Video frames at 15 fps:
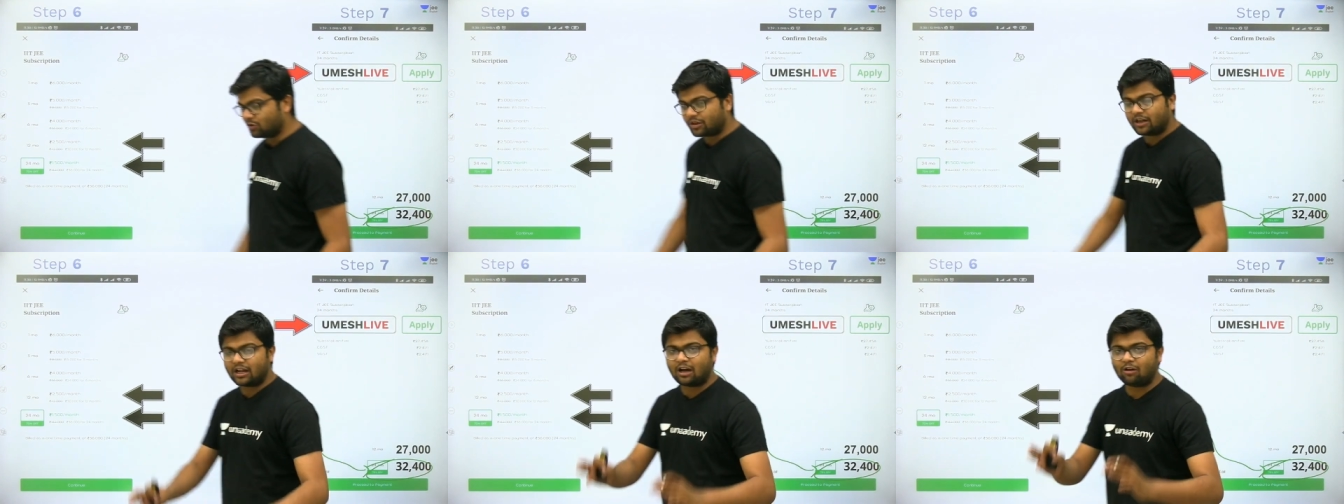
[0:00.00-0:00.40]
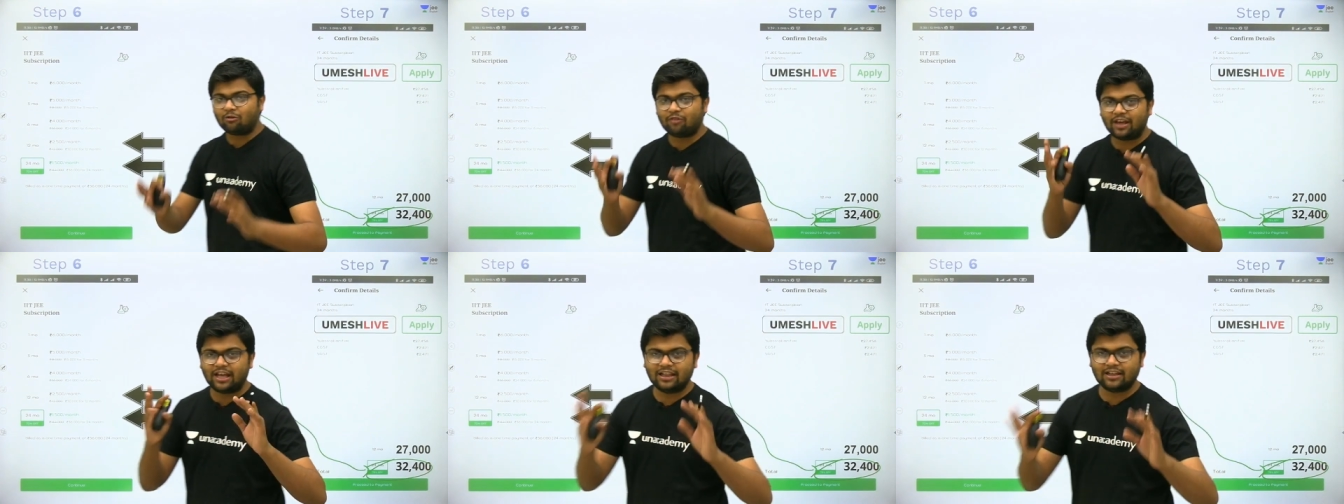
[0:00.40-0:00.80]
you can
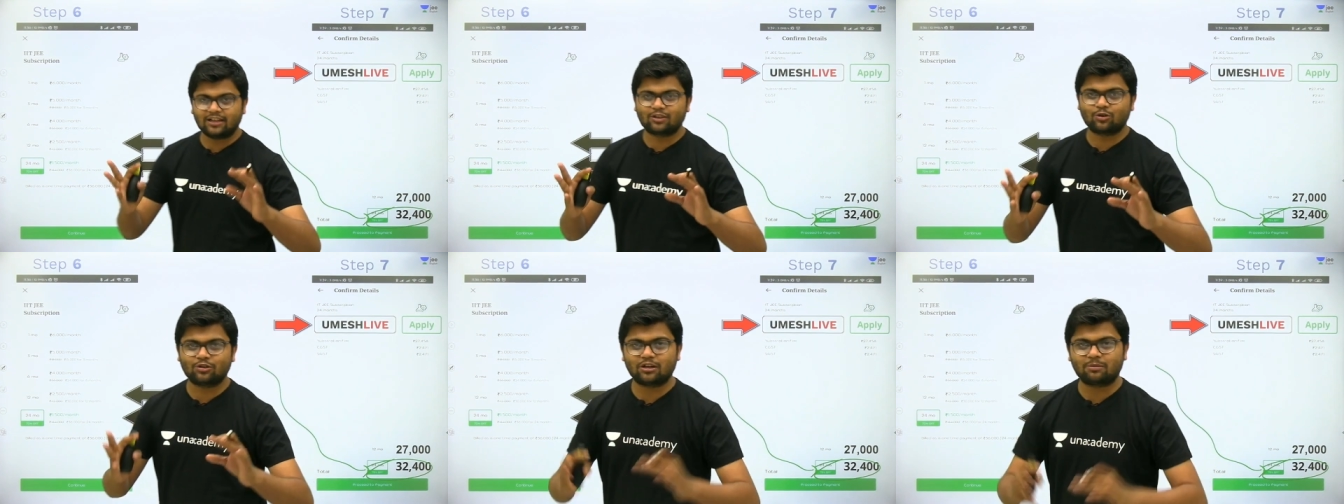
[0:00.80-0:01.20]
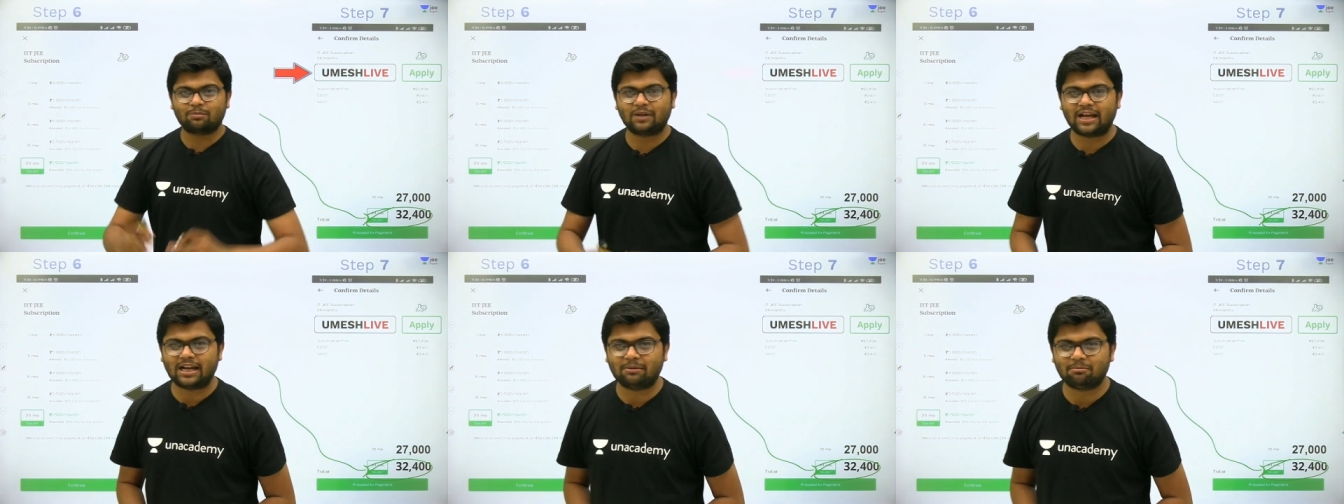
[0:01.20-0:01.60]
avail the two year
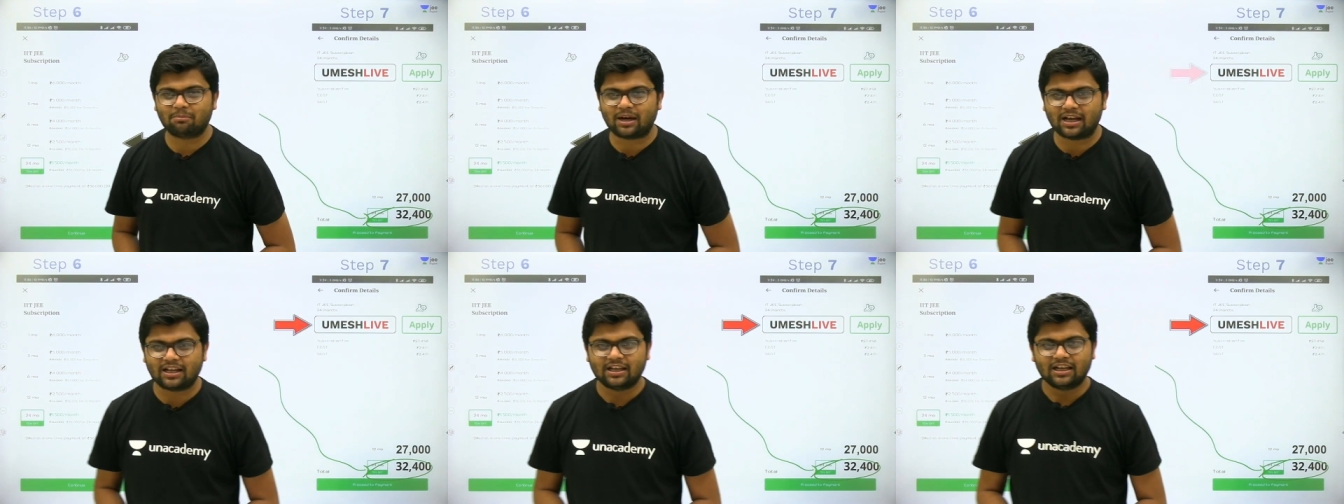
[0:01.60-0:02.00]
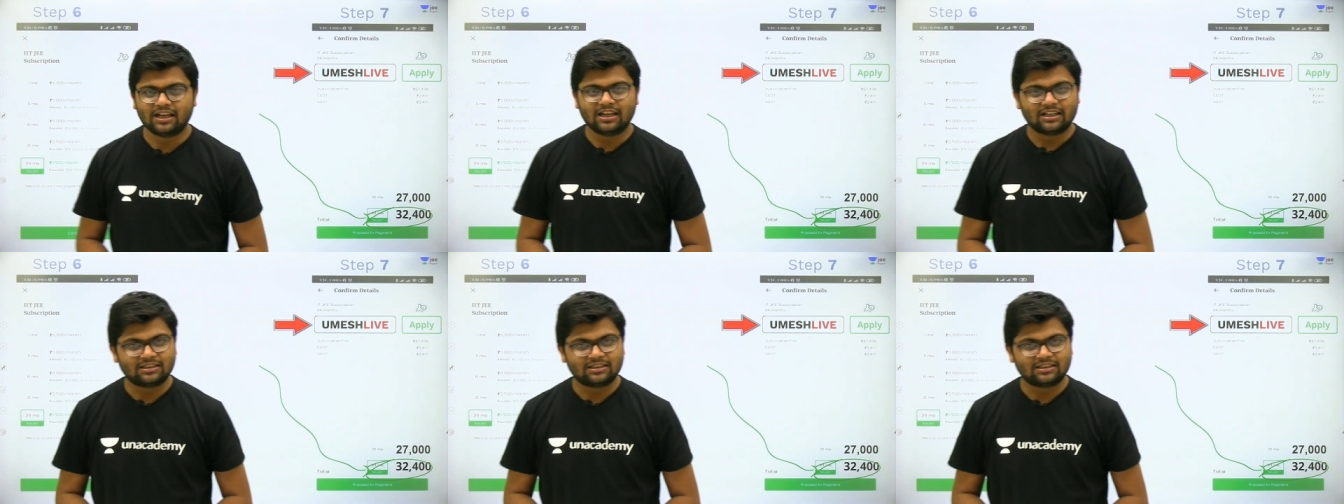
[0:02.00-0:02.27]
plan by